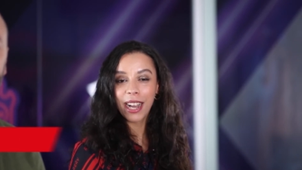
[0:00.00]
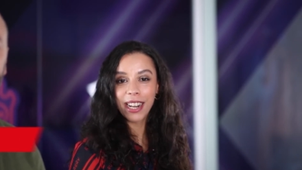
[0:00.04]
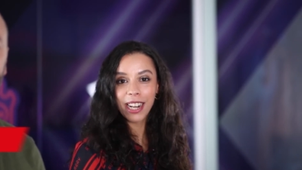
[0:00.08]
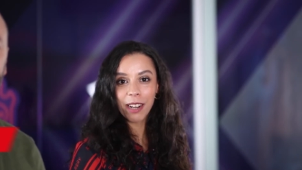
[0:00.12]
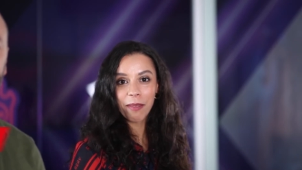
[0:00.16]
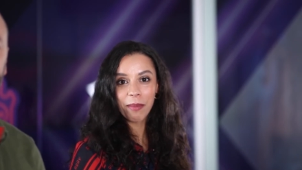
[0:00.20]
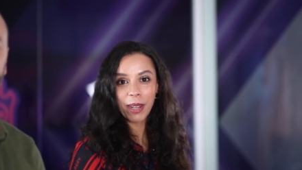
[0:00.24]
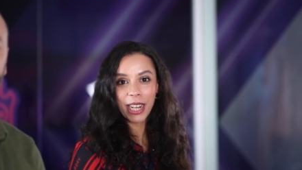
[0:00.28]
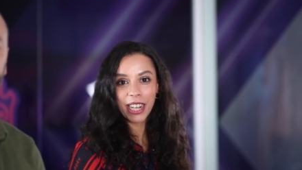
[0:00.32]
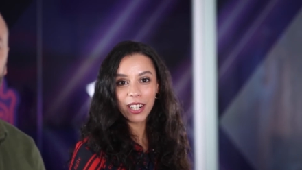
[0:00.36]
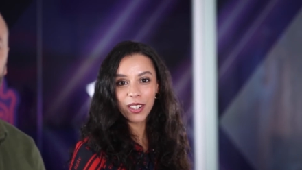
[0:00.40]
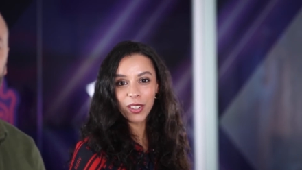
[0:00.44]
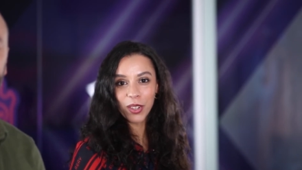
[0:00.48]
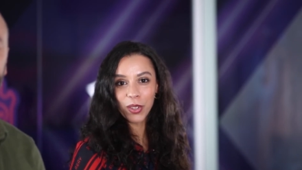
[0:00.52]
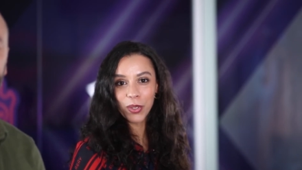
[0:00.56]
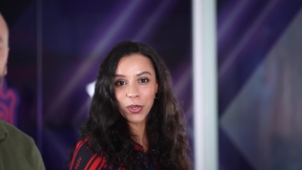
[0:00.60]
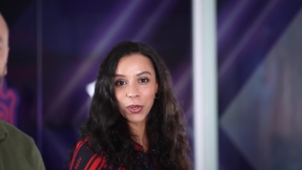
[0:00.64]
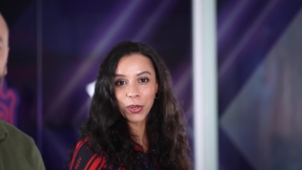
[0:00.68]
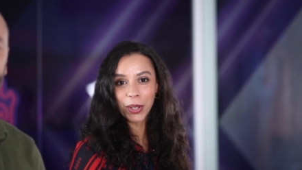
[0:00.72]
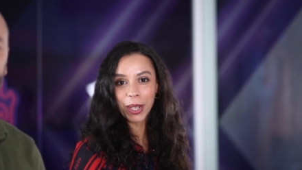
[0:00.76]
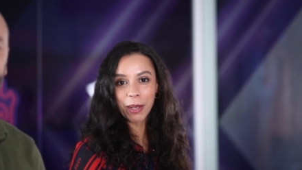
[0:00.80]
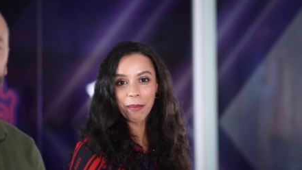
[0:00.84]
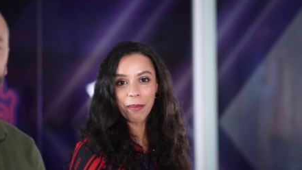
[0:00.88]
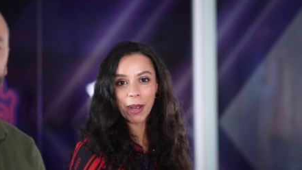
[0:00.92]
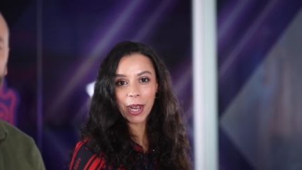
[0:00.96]
and I'm here to
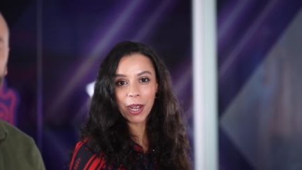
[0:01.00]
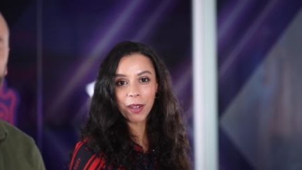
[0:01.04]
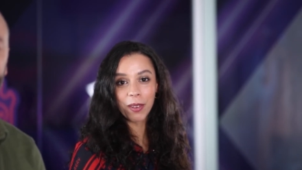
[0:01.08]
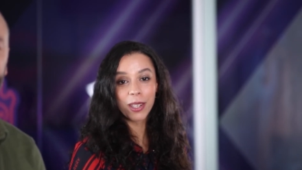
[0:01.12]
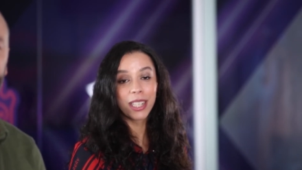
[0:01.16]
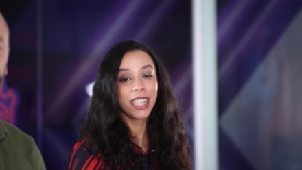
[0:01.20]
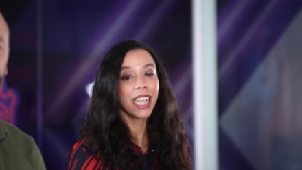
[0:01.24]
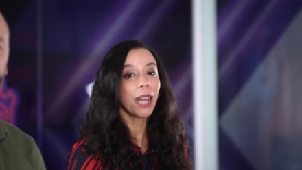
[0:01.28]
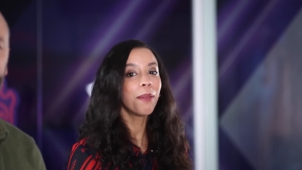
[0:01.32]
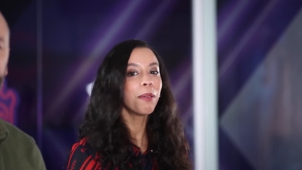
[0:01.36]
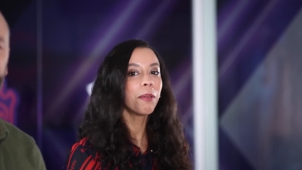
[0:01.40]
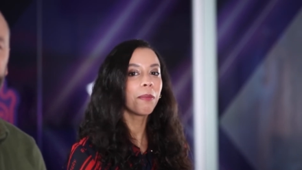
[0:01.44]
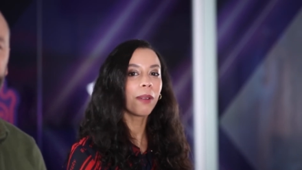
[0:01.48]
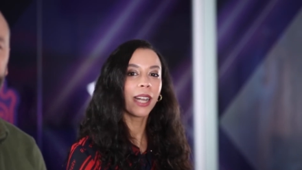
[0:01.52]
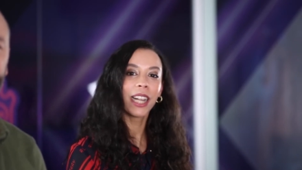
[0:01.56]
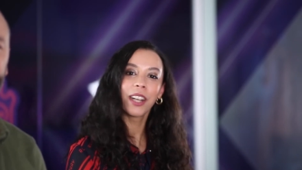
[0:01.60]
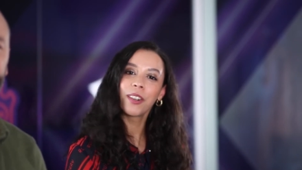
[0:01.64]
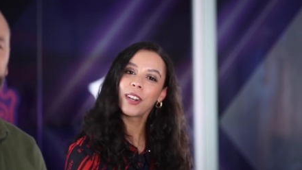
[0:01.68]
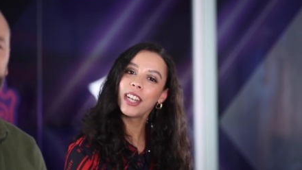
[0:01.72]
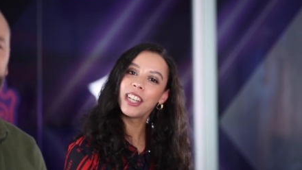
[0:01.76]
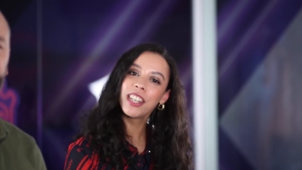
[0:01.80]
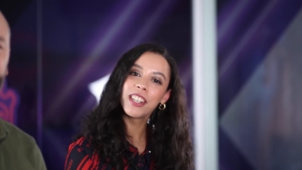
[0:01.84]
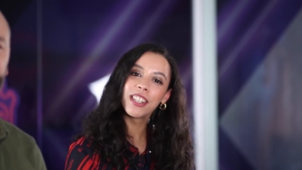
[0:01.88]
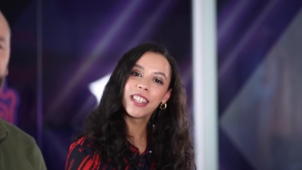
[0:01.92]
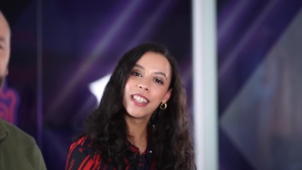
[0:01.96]
talk about Yammer
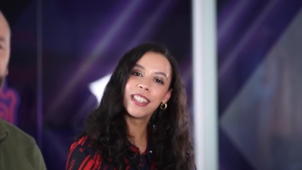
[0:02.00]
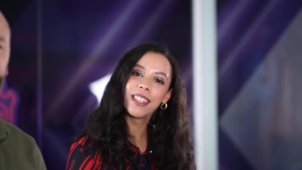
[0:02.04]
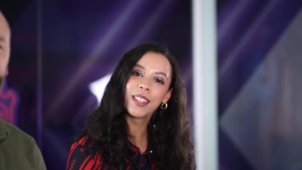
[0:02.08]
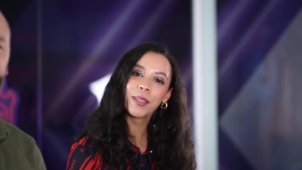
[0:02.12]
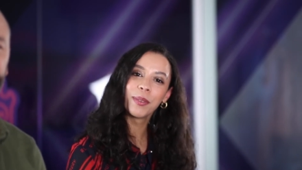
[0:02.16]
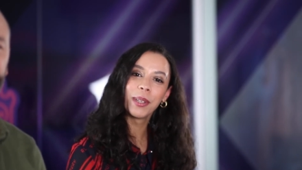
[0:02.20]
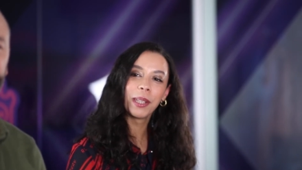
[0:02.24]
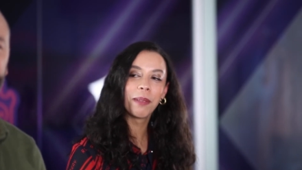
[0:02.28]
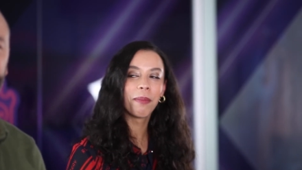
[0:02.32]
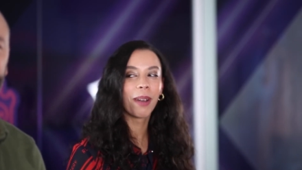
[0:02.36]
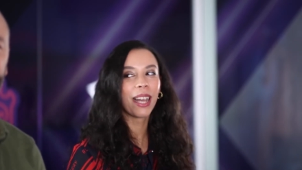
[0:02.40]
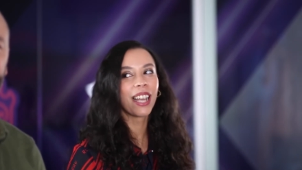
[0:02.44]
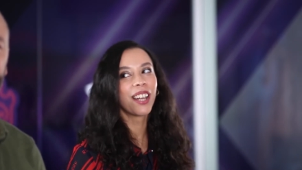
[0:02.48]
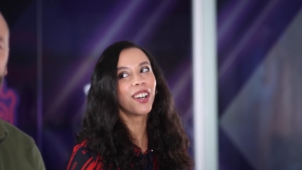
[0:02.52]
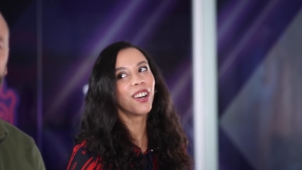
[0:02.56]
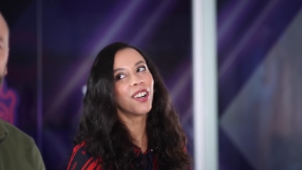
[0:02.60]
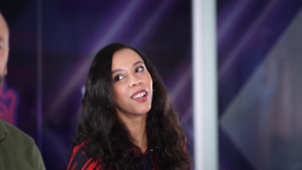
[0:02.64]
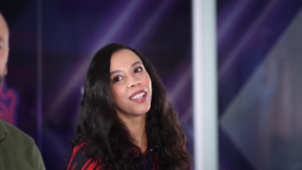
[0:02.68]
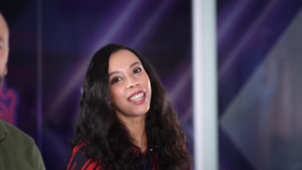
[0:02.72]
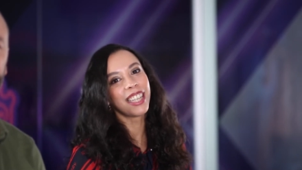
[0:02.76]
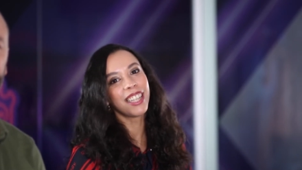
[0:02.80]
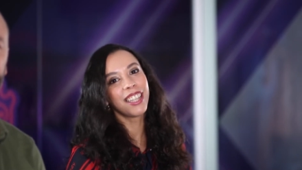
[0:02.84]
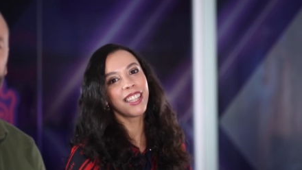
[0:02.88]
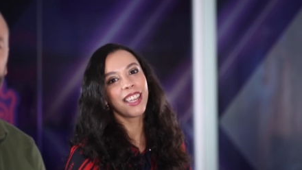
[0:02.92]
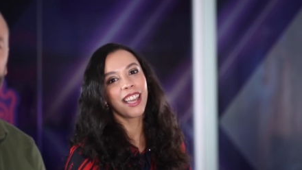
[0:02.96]
migrations with my
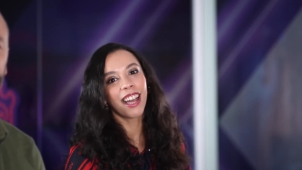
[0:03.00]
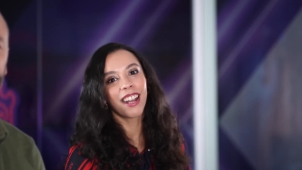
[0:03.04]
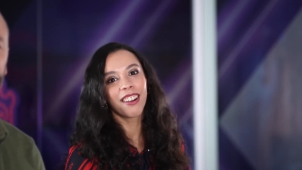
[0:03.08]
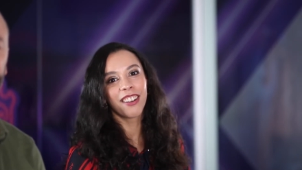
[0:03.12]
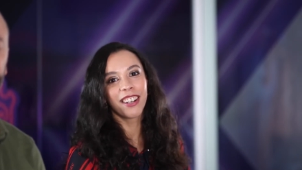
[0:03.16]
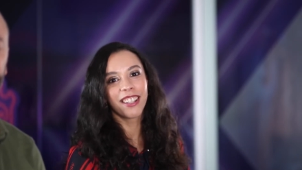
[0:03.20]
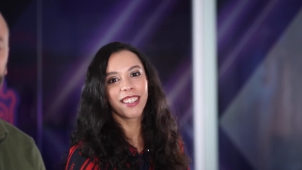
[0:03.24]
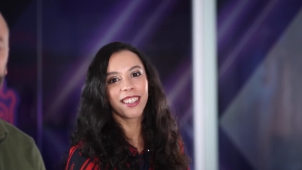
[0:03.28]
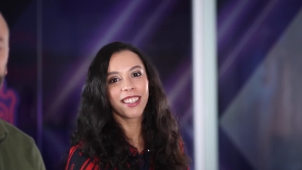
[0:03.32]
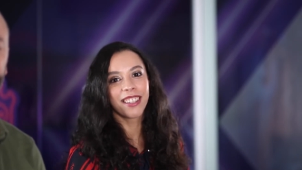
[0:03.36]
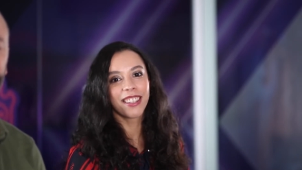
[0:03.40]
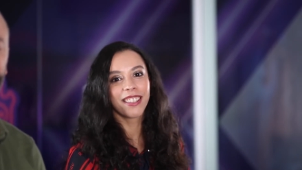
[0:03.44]
colleague Gareth.